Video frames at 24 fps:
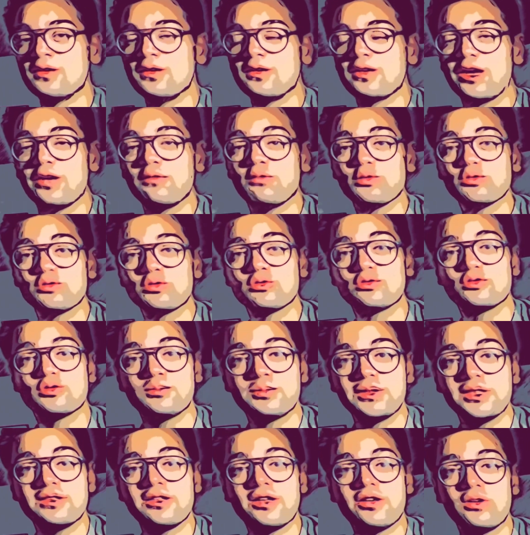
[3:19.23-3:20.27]
I wanted to
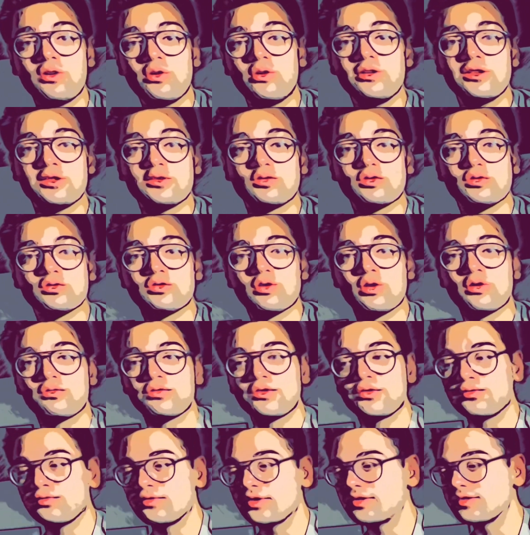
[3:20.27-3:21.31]
be there early to talk
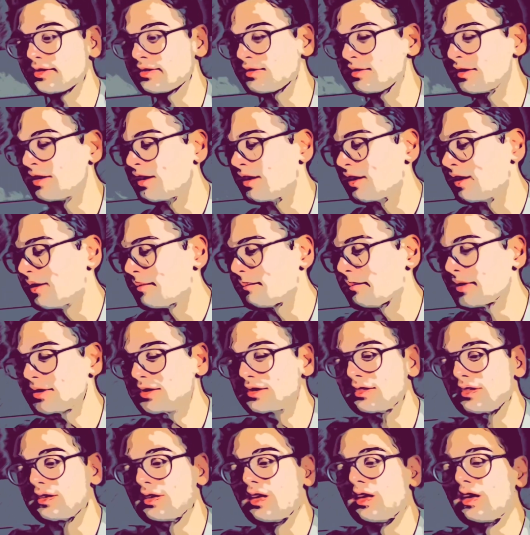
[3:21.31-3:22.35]
with Witten, but